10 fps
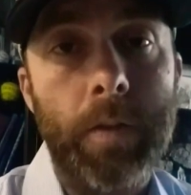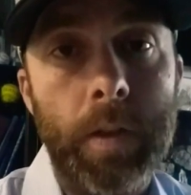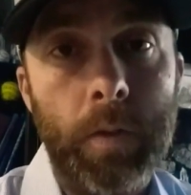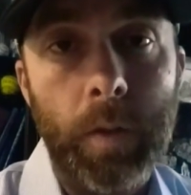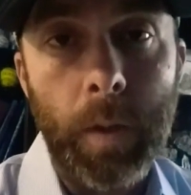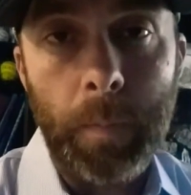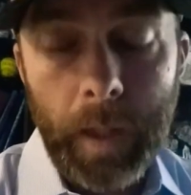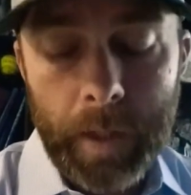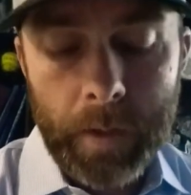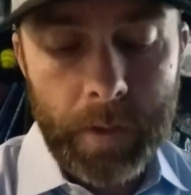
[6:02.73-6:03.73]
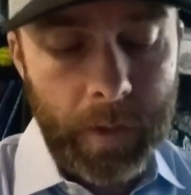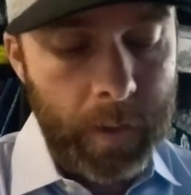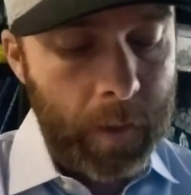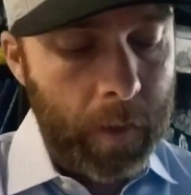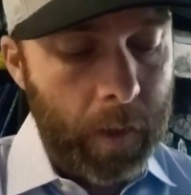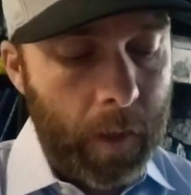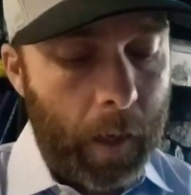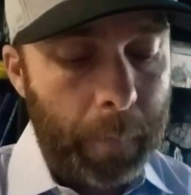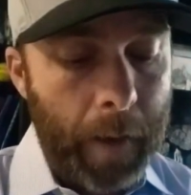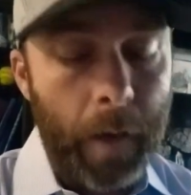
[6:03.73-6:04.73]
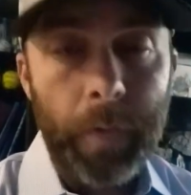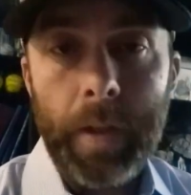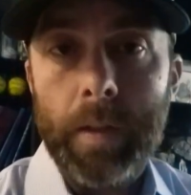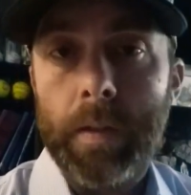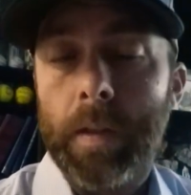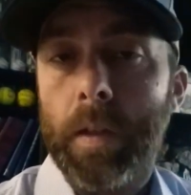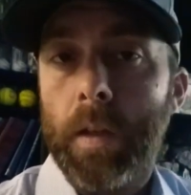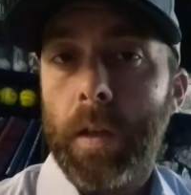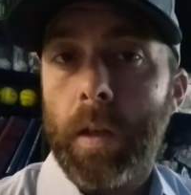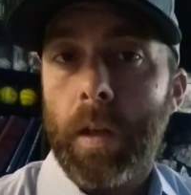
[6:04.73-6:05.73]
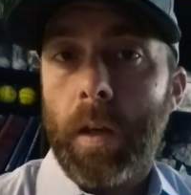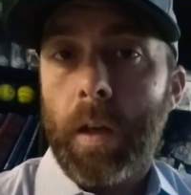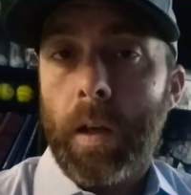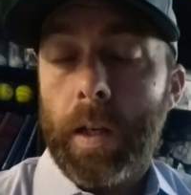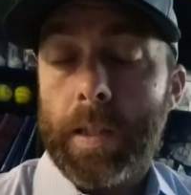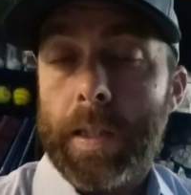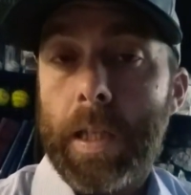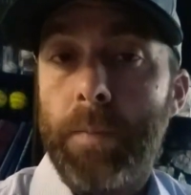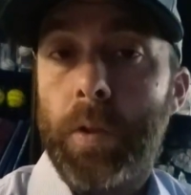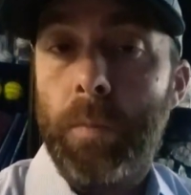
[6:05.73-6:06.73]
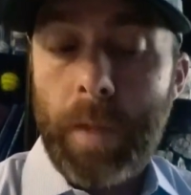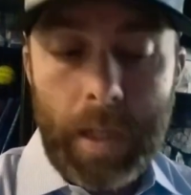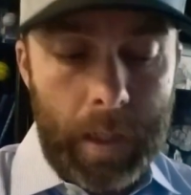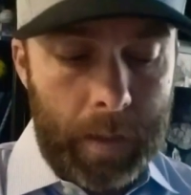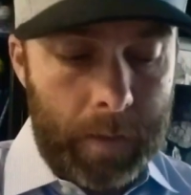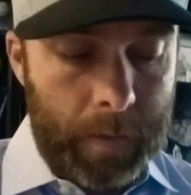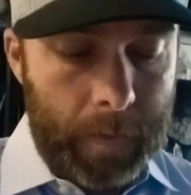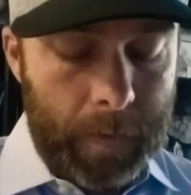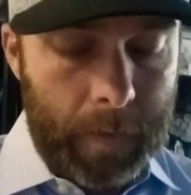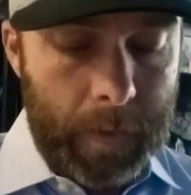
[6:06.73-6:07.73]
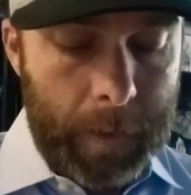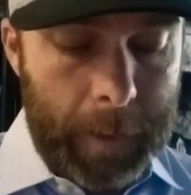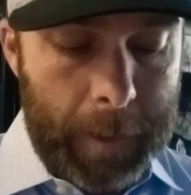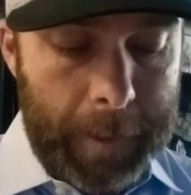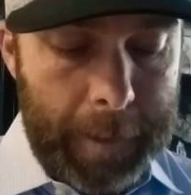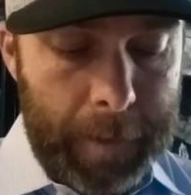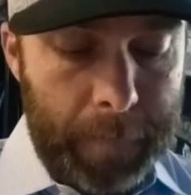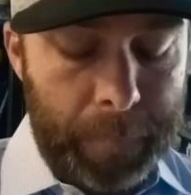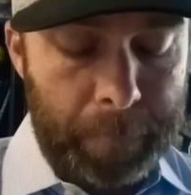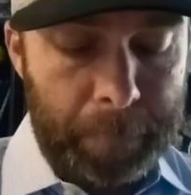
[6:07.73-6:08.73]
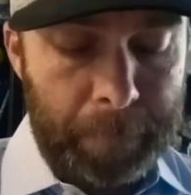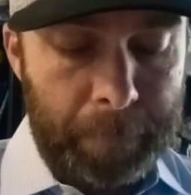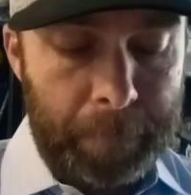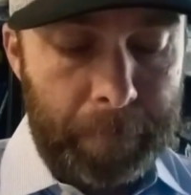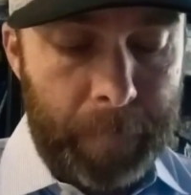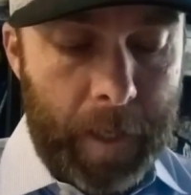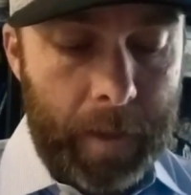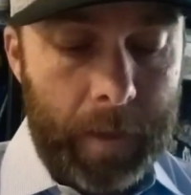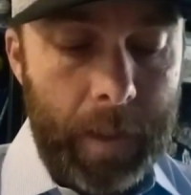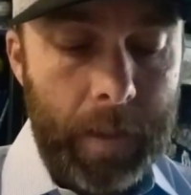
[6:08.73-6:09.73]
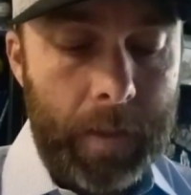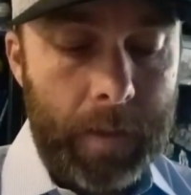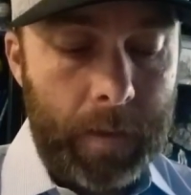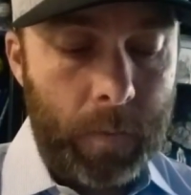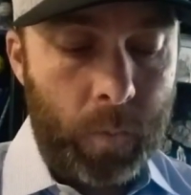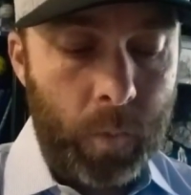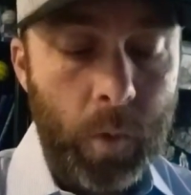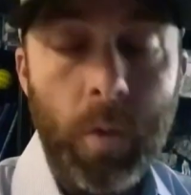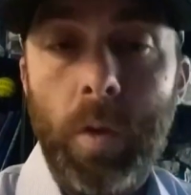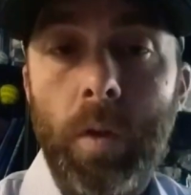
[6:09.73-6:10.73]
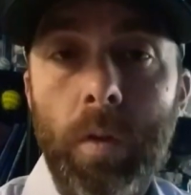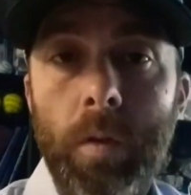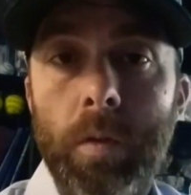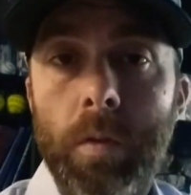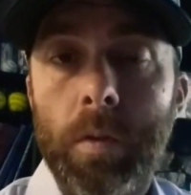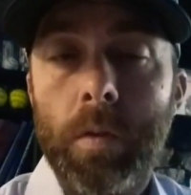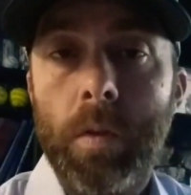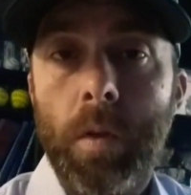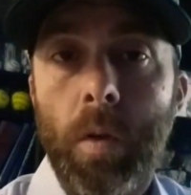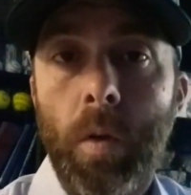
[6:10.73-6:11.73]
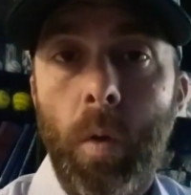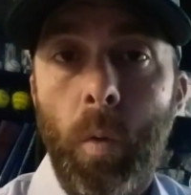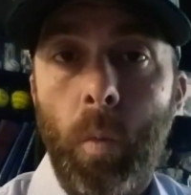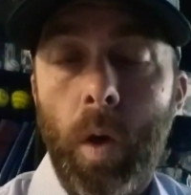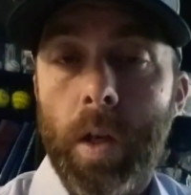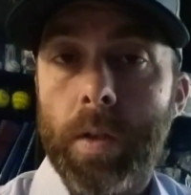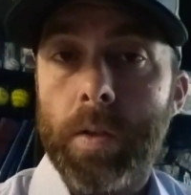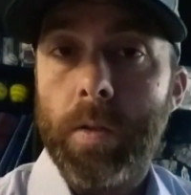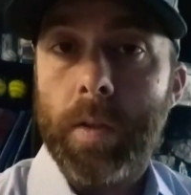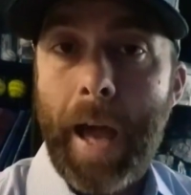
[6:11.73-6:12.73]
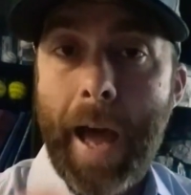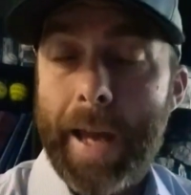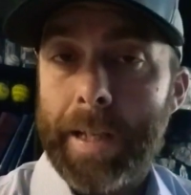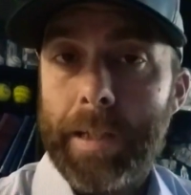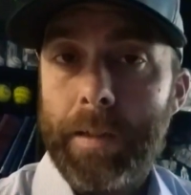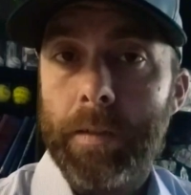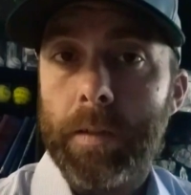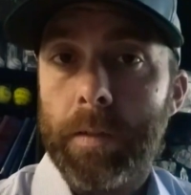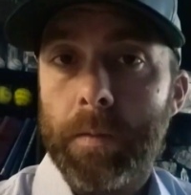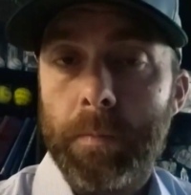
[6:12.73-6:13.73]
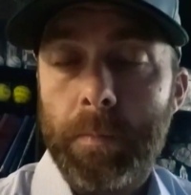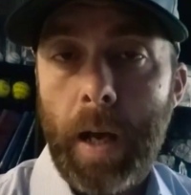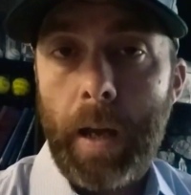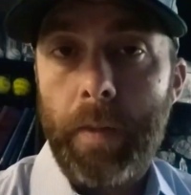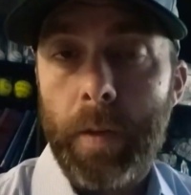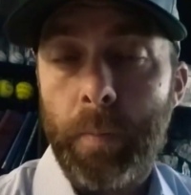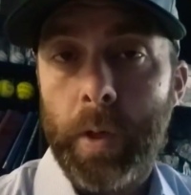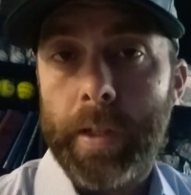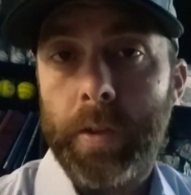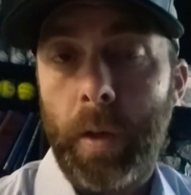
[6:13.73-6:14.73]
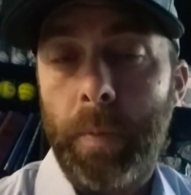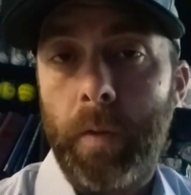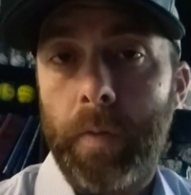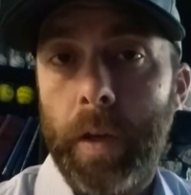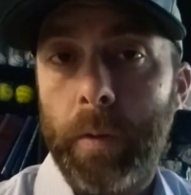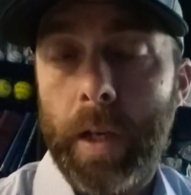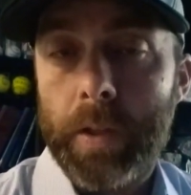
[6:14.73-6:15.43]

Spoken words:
their players about this. It seems to me that this rule was added by the British Softball Federation